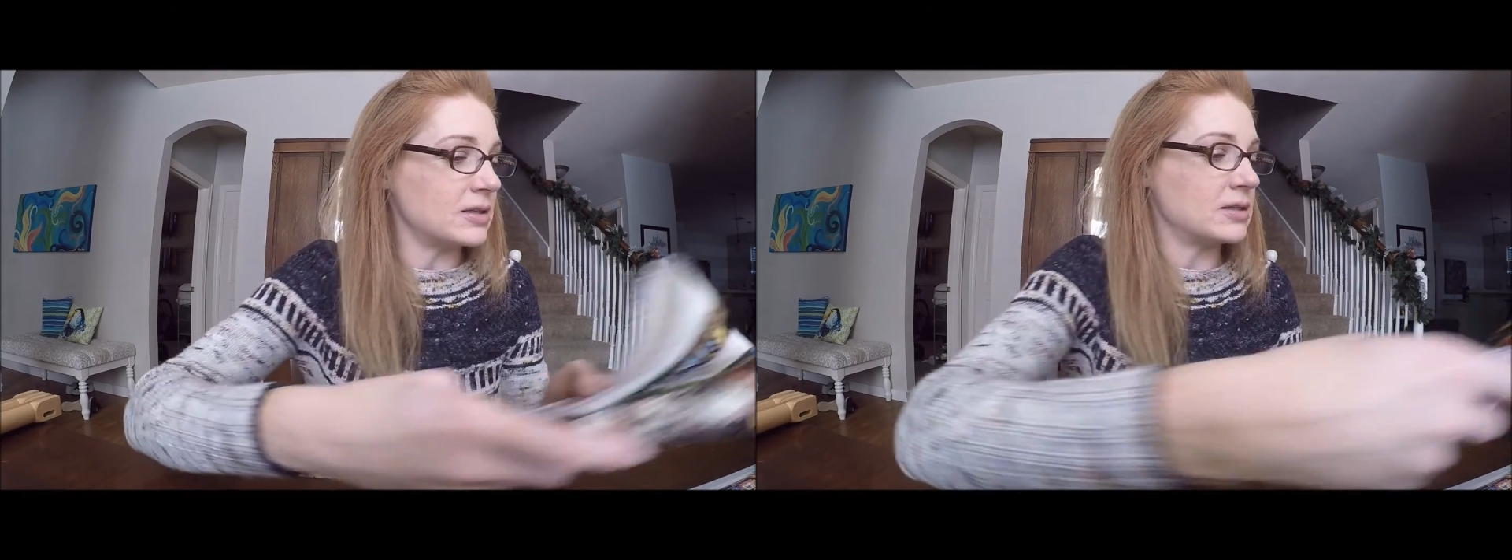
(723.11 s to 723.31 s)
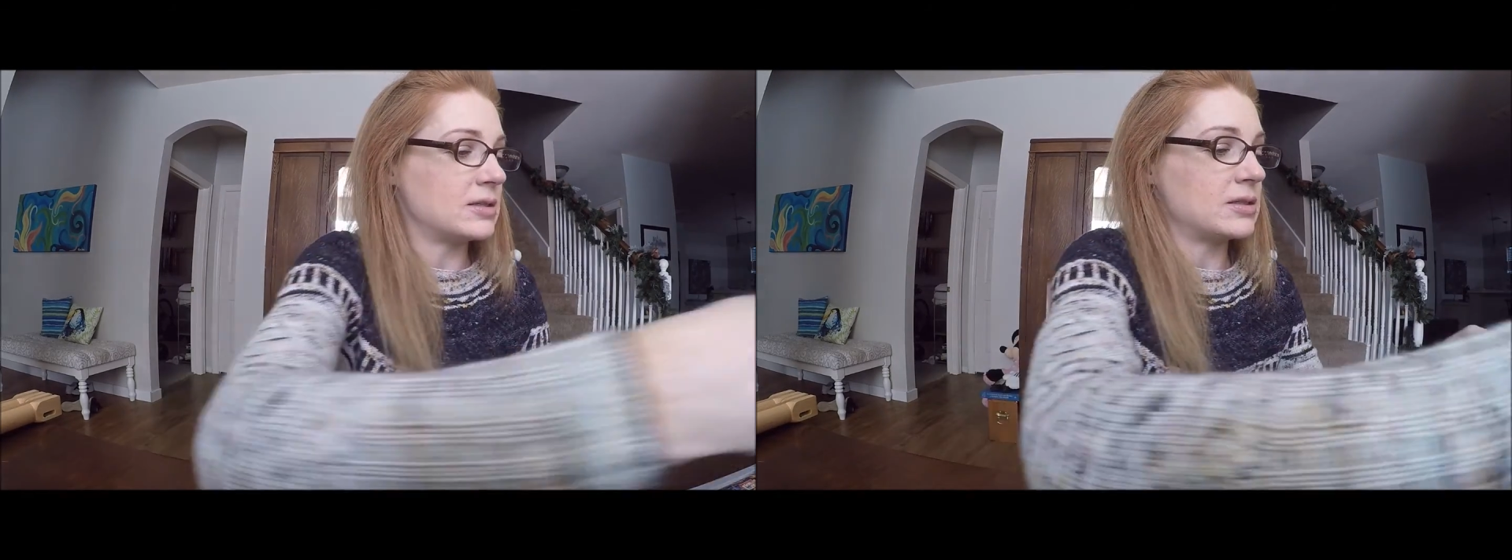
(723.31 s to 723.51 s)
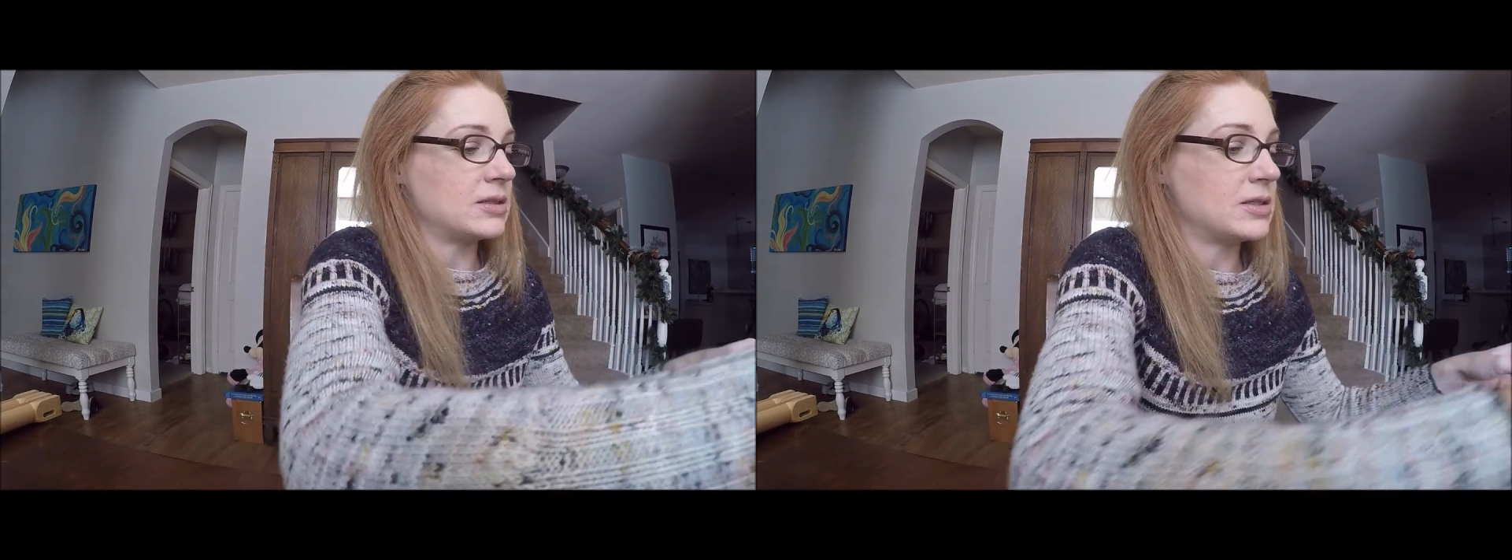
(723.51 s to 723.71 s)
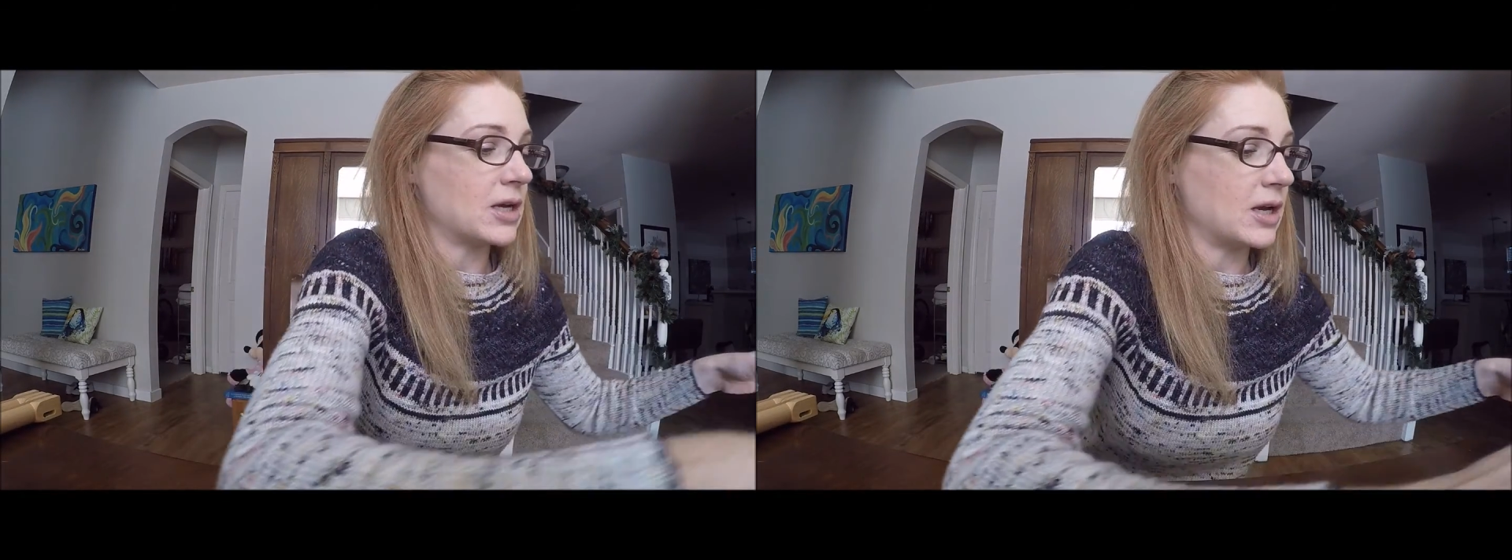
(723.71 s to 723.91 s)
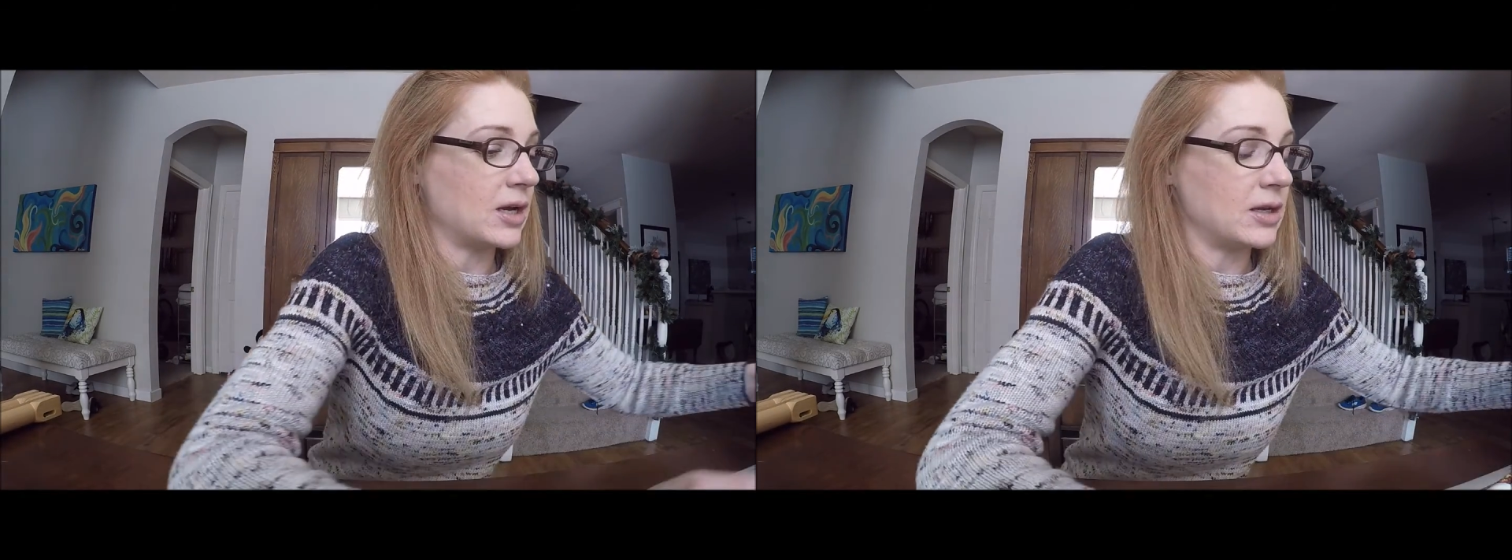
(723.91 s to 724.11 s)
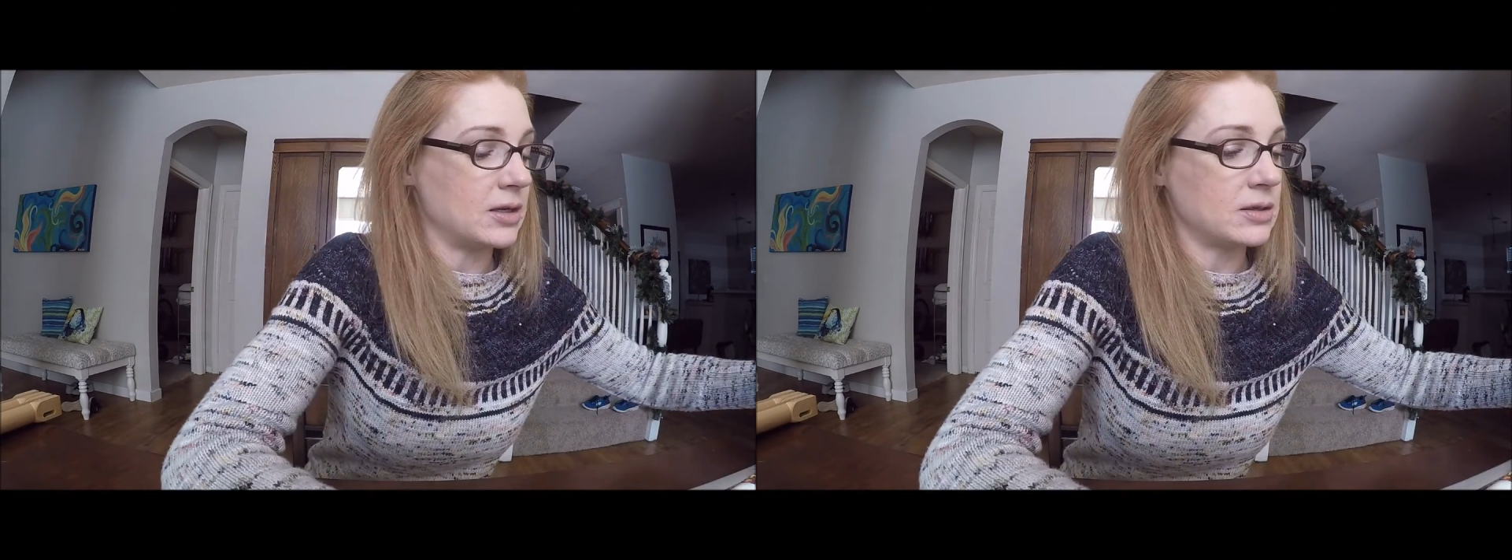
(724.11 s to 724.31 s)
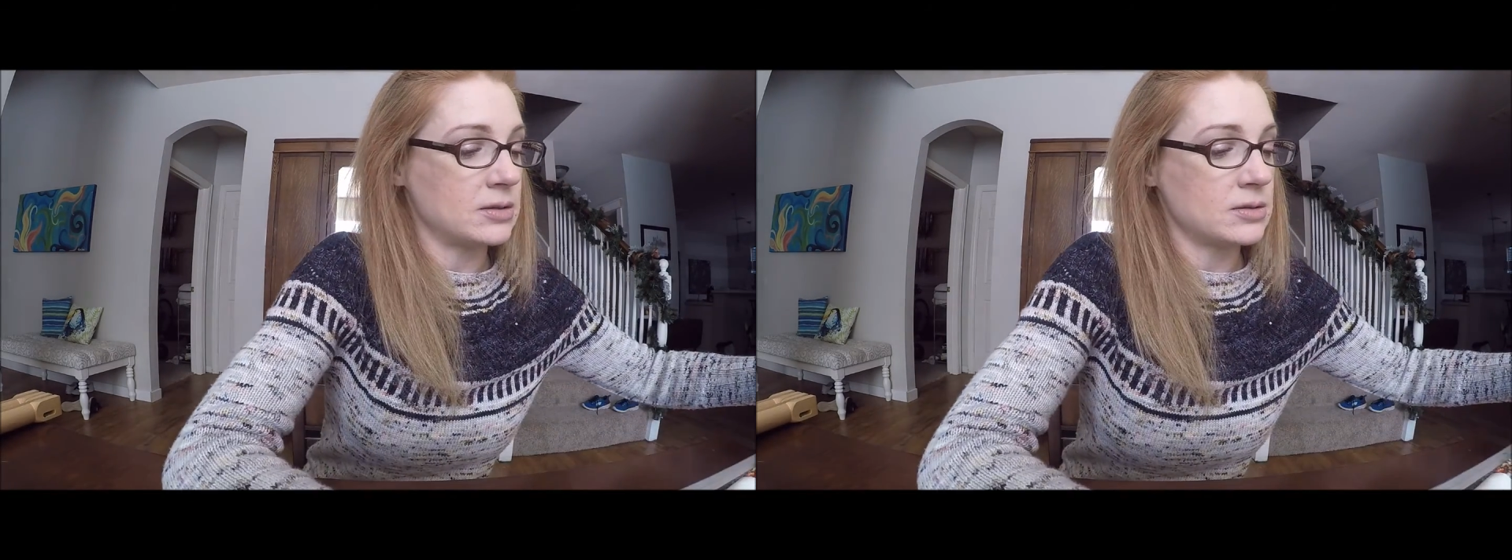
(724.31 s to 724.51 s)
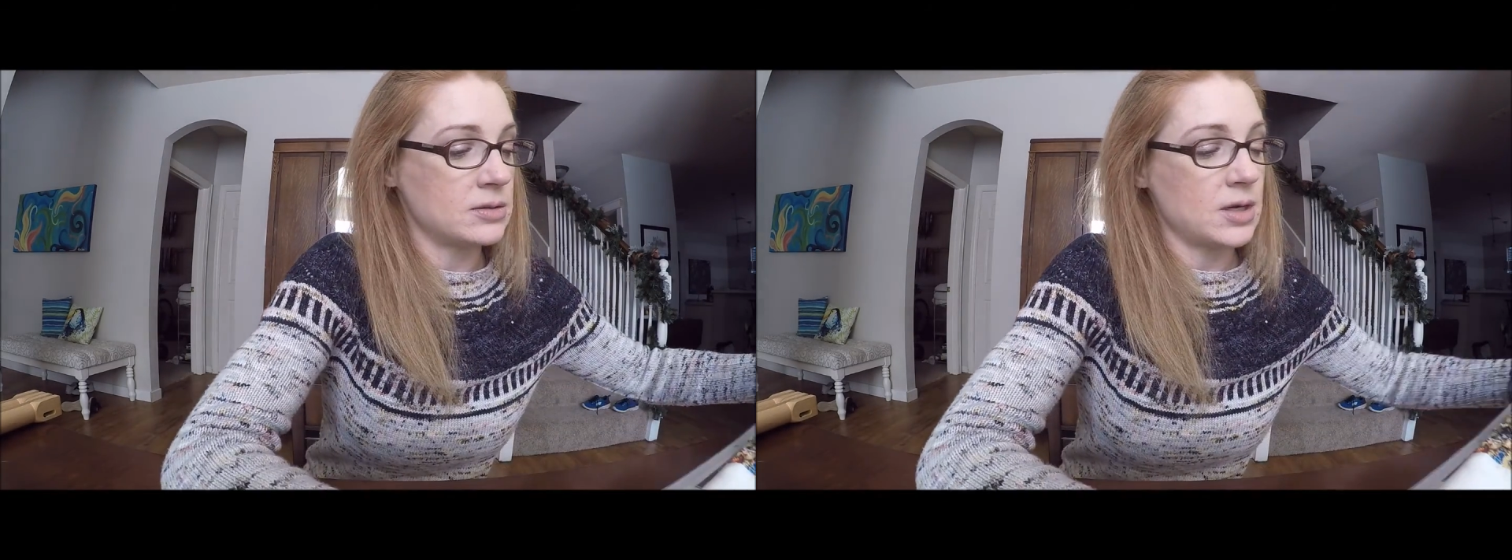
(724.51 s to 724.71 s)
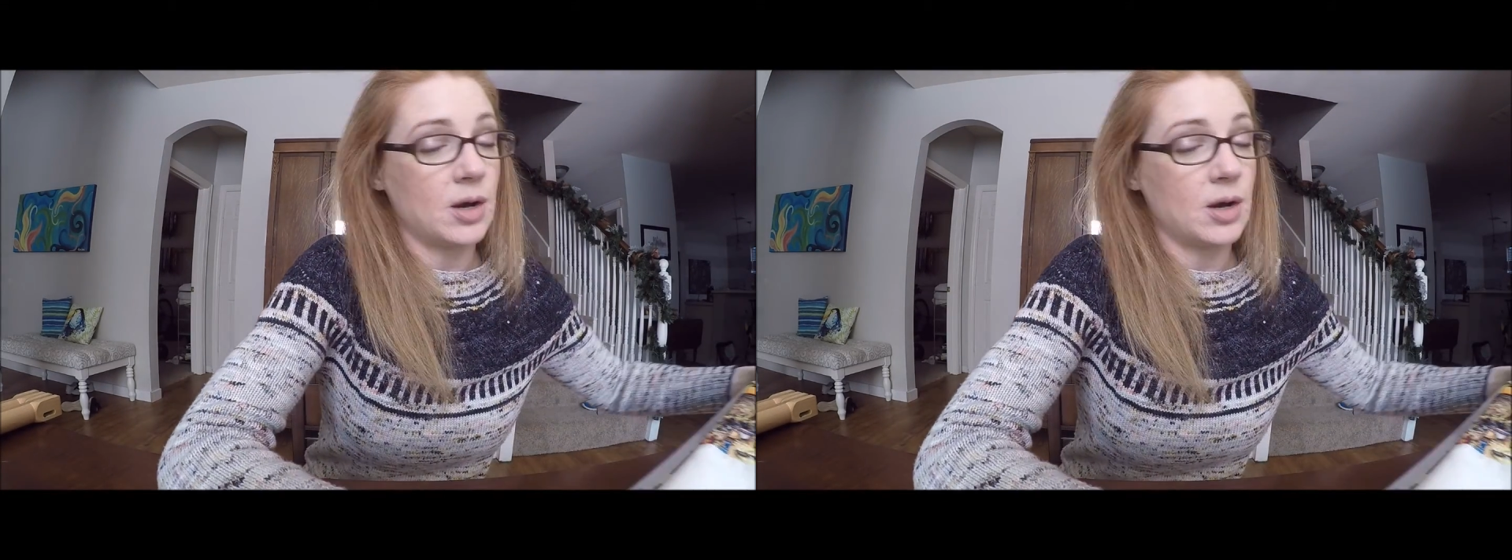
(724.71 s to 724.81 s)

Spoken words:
is done,